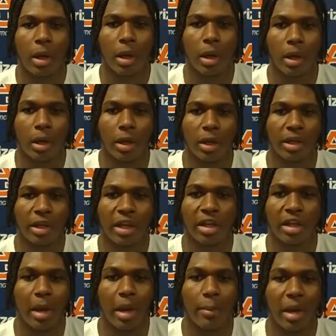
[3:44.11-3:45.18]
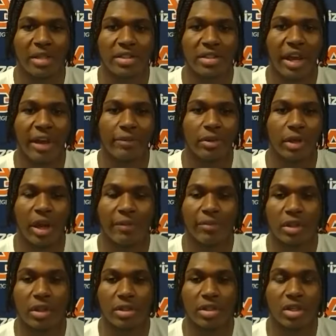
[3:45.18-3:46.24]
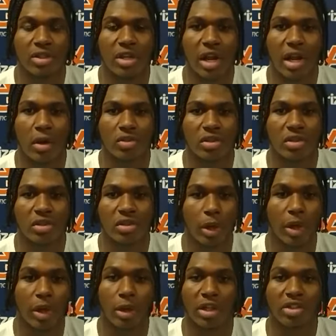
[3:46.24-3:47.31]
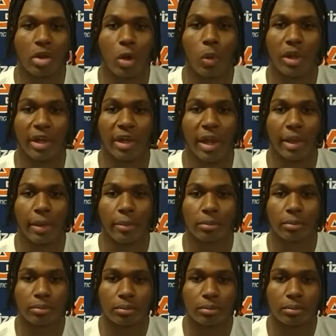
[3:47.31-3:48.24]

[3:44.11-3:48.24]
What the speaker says: And in my mindset, after the touchdown, I was like, well, hell, let's go win the game.